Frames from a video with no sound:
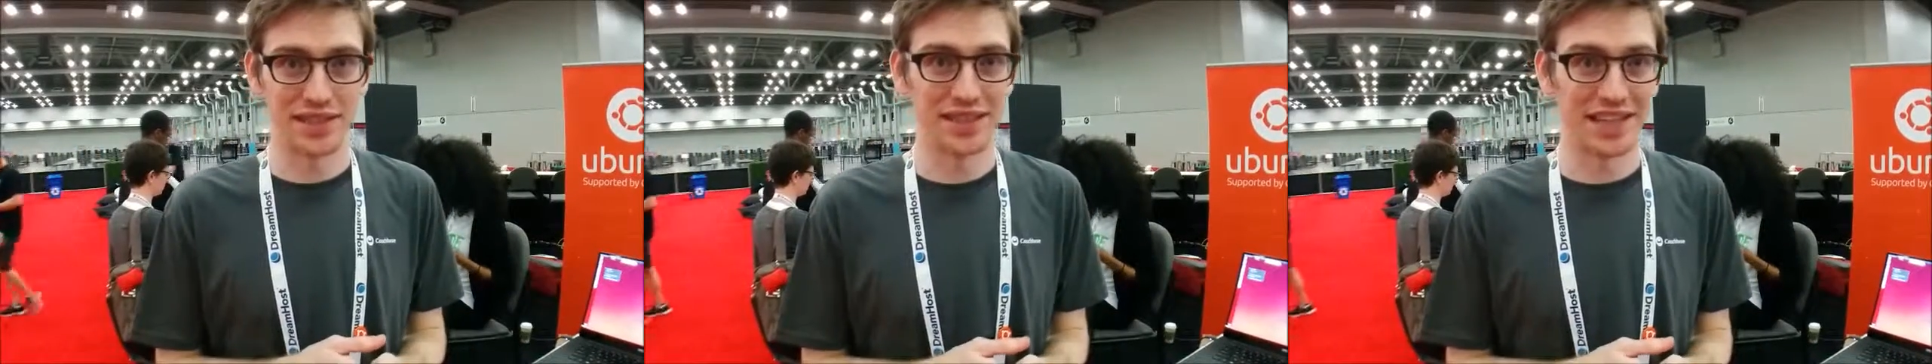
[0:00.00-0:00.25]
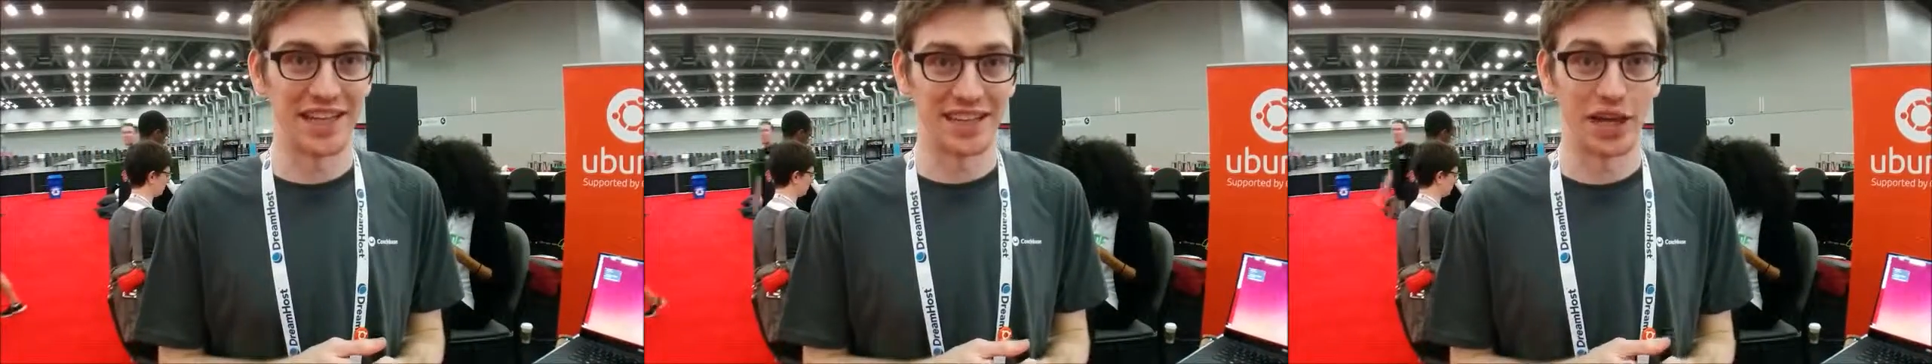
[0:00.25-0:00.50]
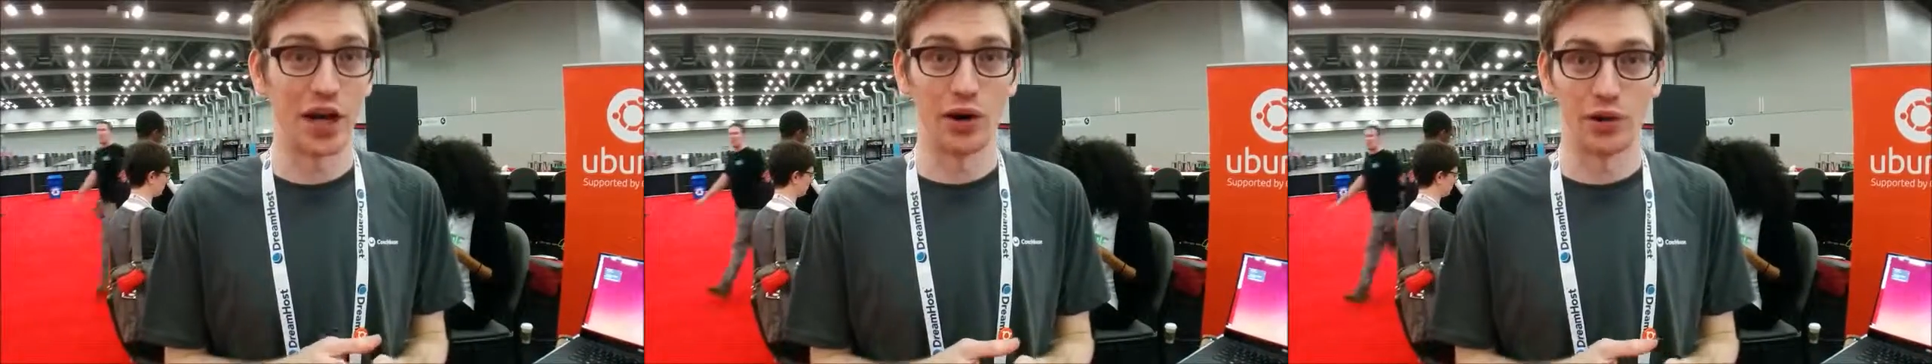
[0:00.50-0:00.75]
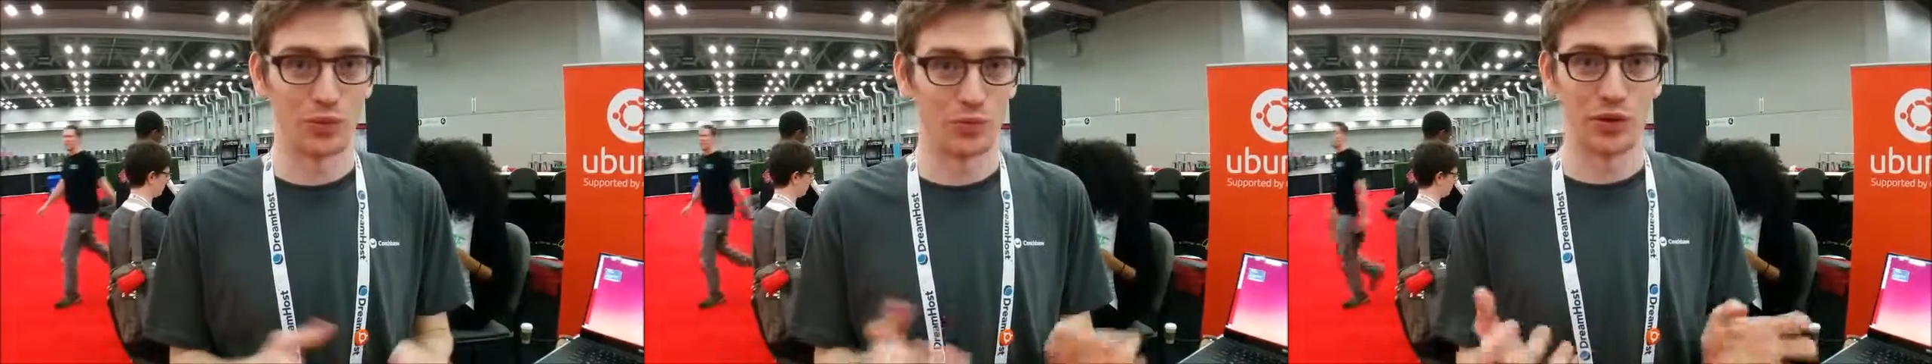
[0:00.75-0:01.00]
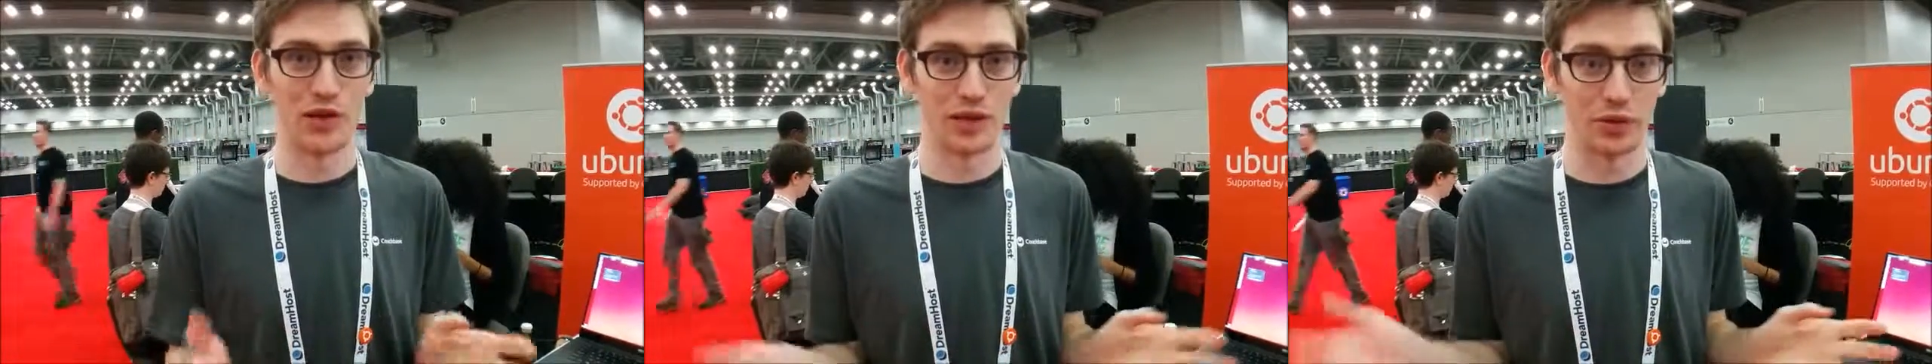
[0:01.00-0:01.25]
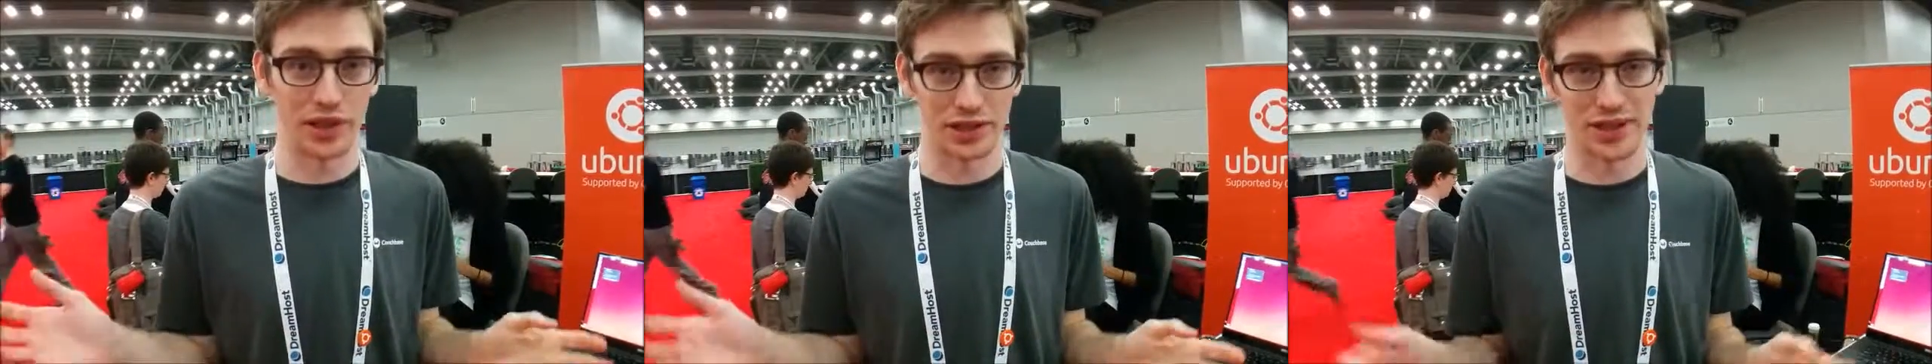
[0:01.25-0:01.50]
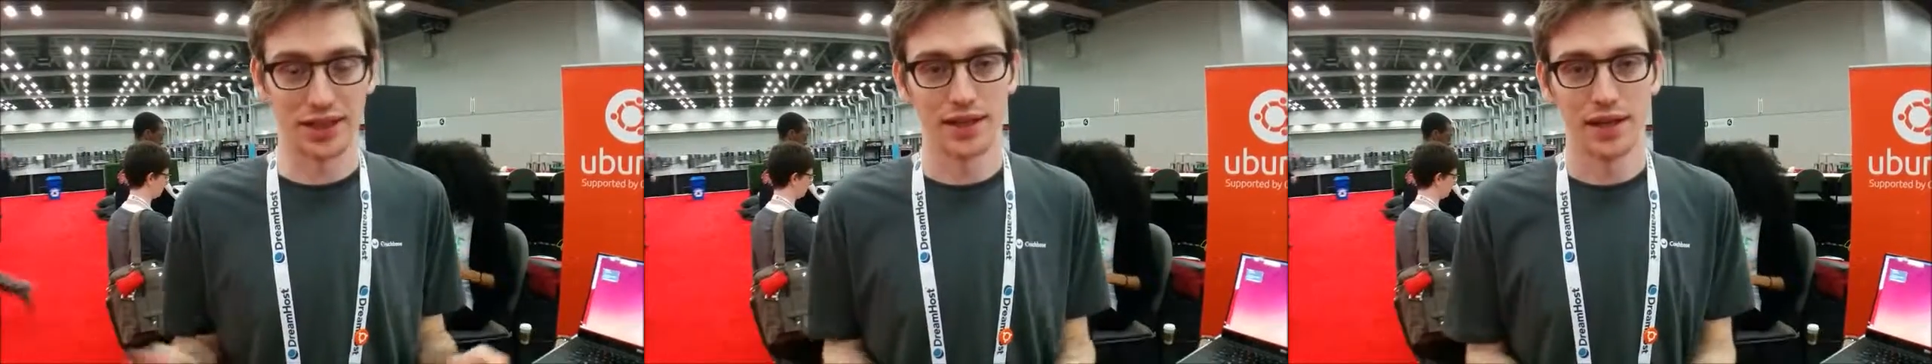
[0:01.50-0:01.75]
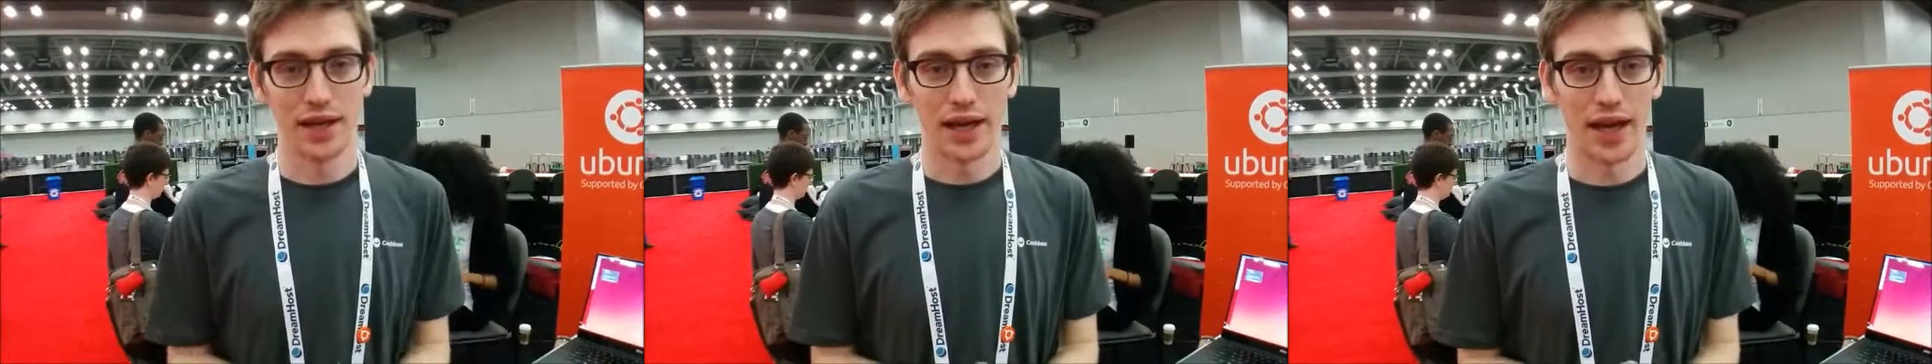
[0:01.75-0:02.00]
get it go pretty quickly.
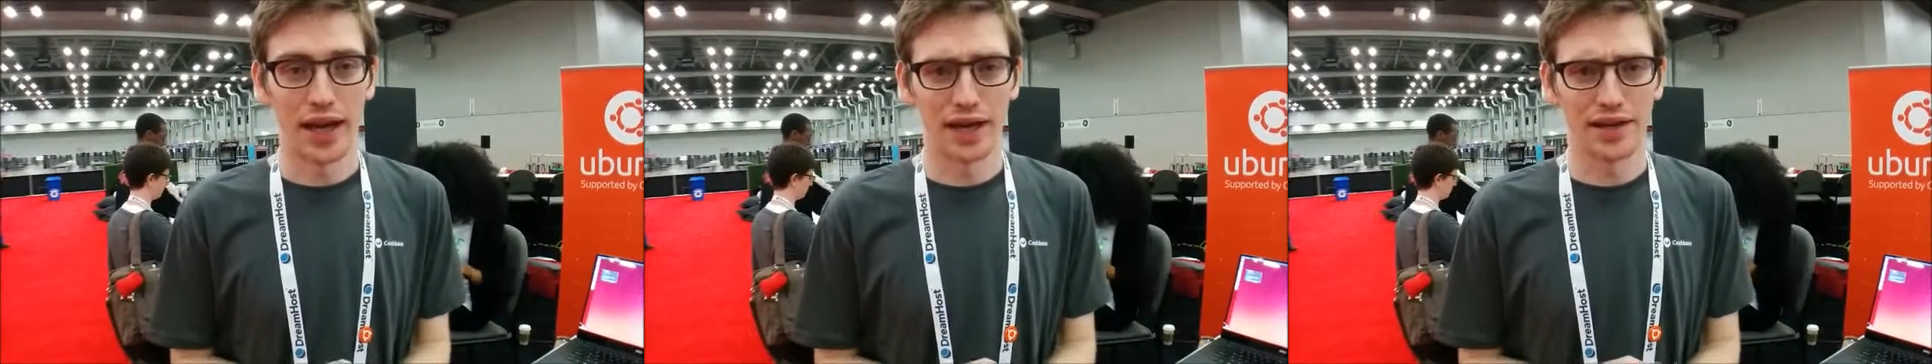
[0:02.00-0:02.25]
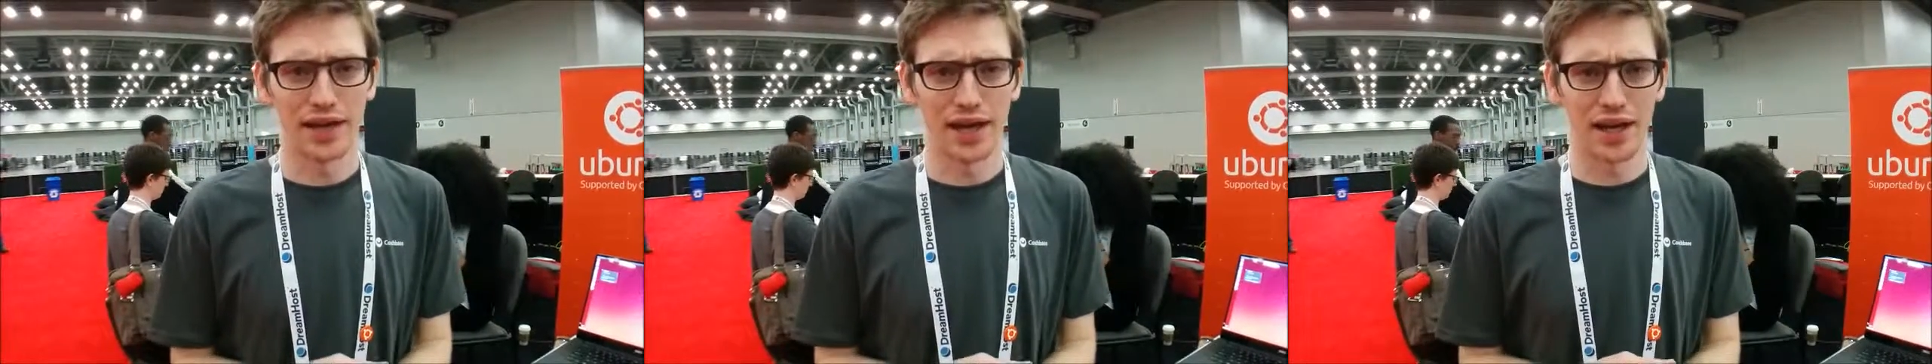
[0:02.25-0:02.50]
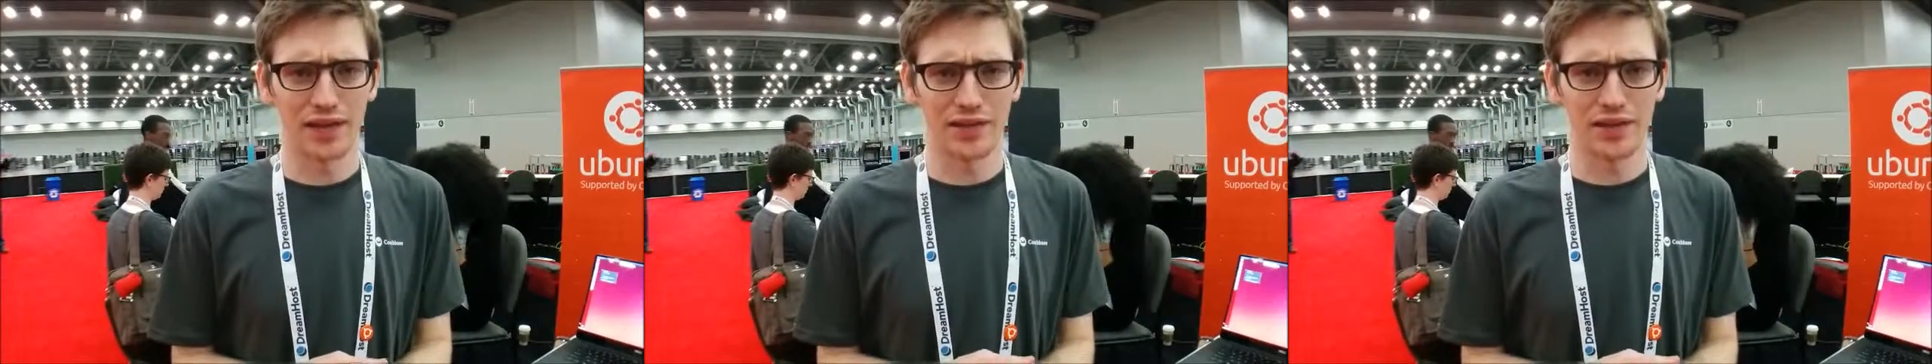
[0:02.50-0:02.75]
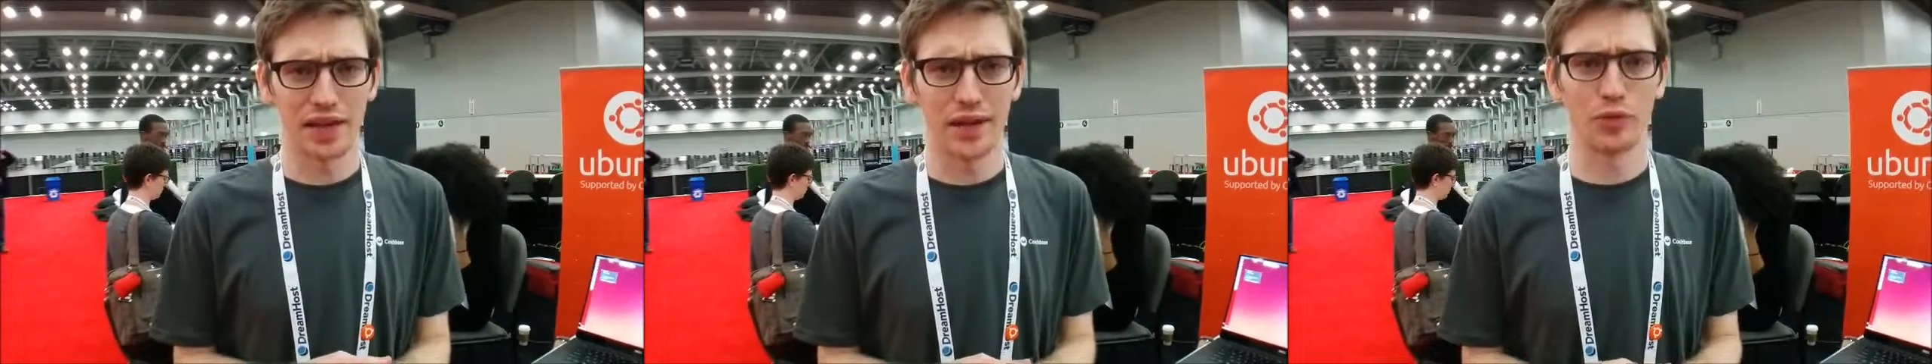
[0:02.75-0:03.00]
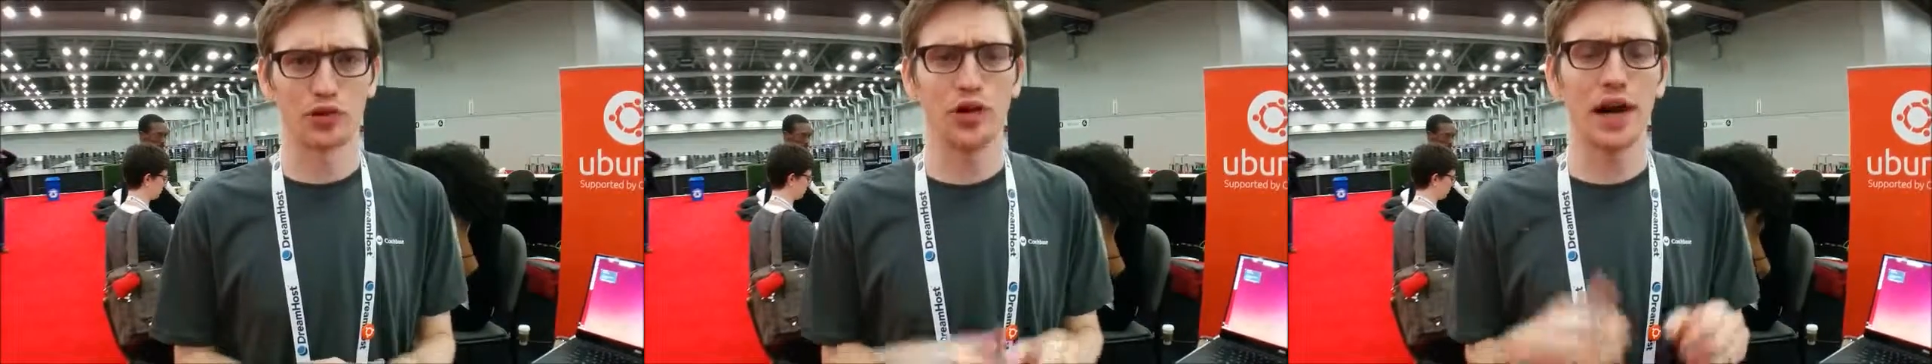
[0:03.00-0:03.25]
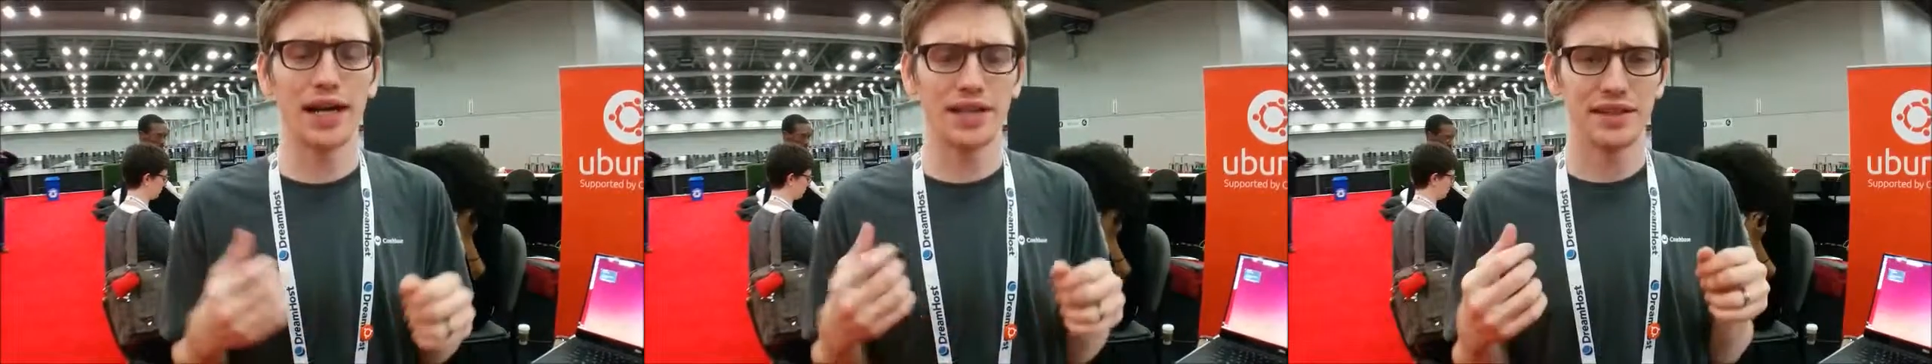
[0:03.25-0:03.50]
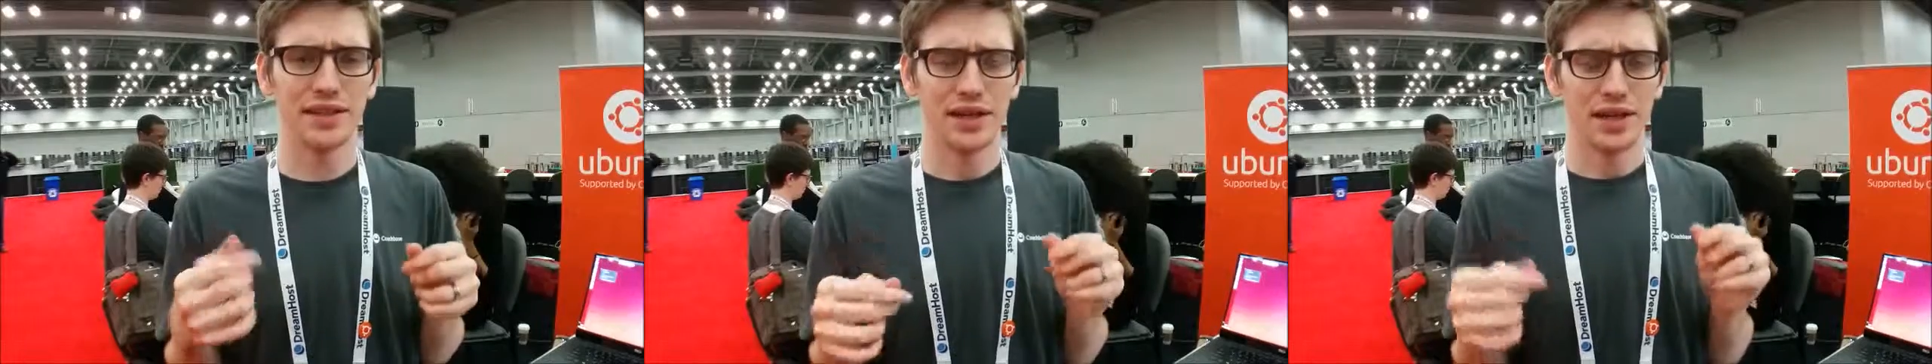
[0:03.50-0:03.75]
And we're trying.